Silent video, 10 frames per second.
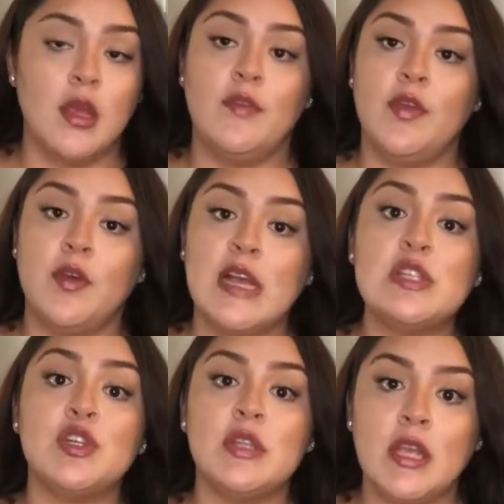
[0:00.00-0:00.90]
If you
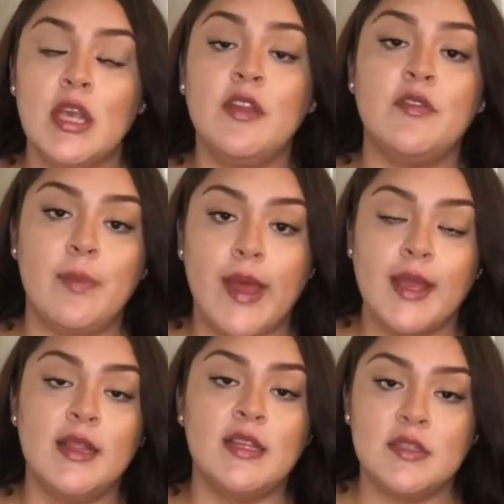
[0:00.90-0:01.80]
guys are thinking of
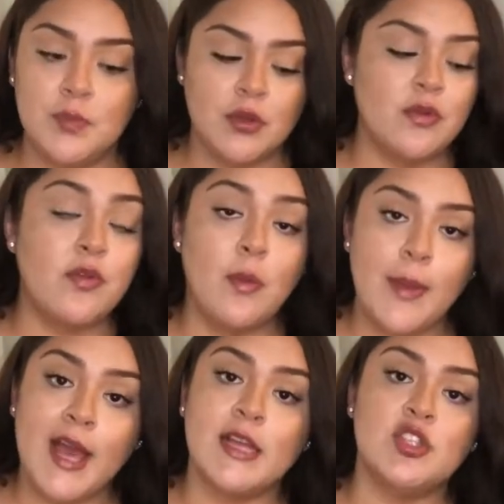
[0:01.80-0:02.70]
buying these beautiful
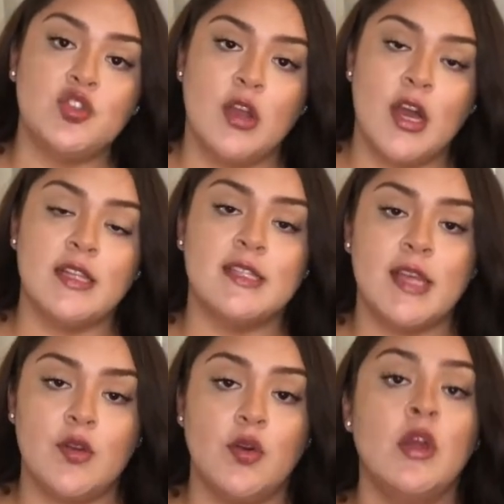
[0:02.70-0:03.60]
bags, do not
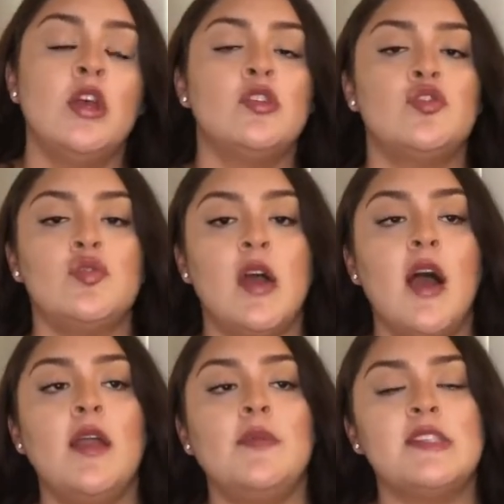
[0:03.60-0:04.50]
settle. Do
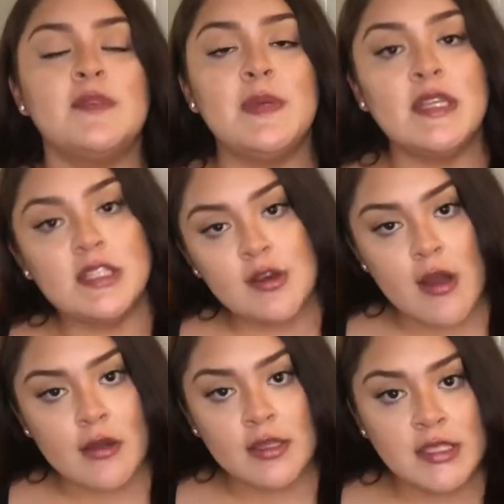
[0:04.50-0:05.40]
not, just because they're
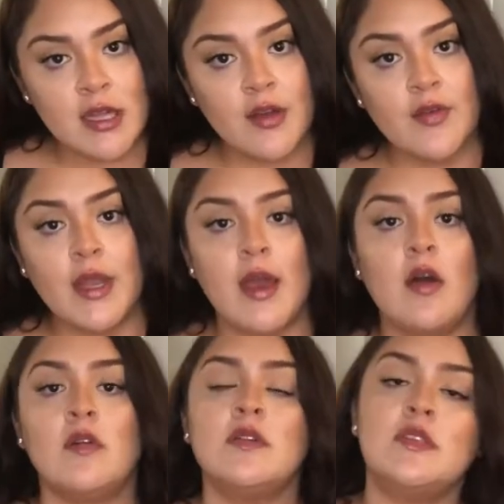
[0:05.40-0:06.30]
out of stock right
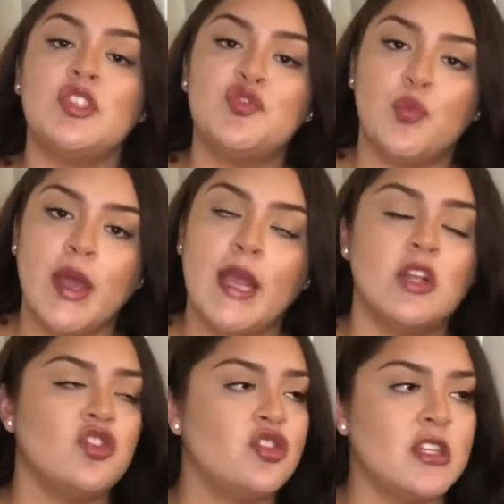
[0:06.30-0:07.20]
now, just wait.
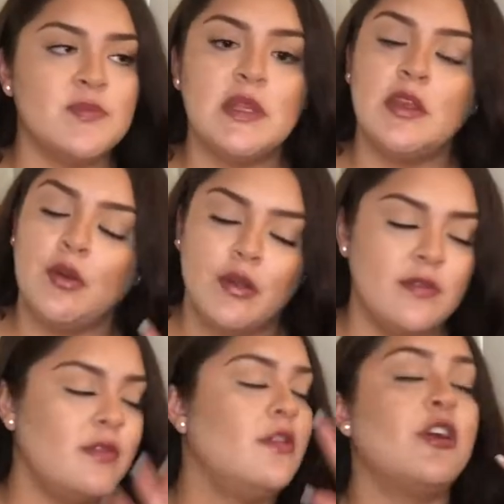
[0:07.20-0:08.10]
Trust me,
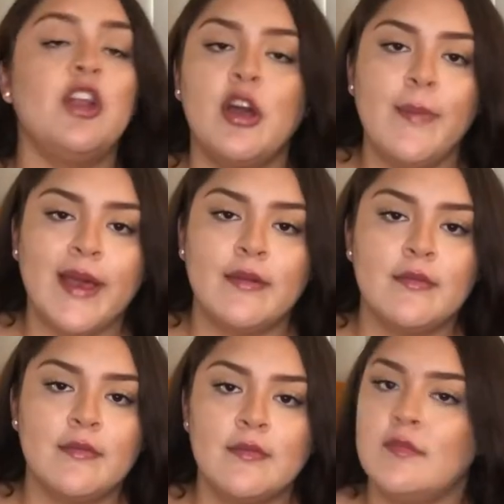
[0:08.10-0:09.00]
they're gonna come back.
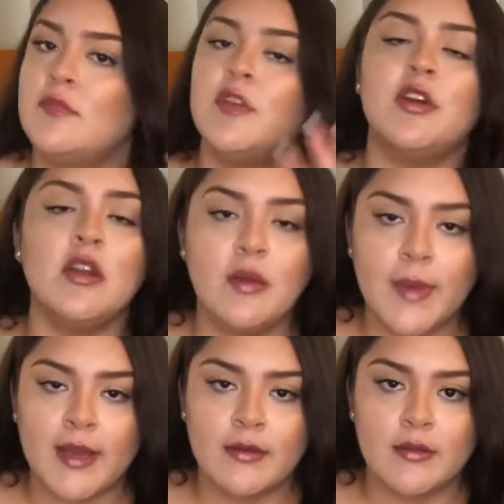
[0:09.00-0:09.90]
They're gonna come
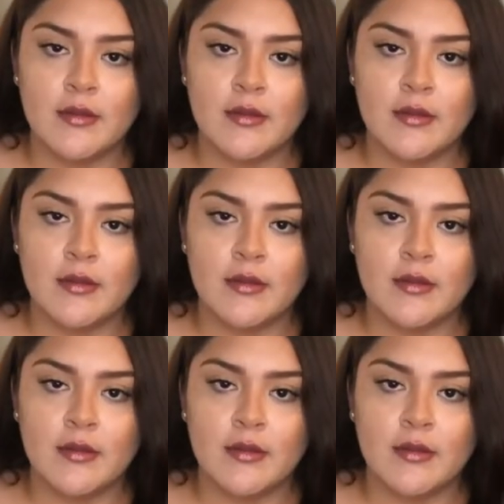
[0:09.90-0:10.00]
back.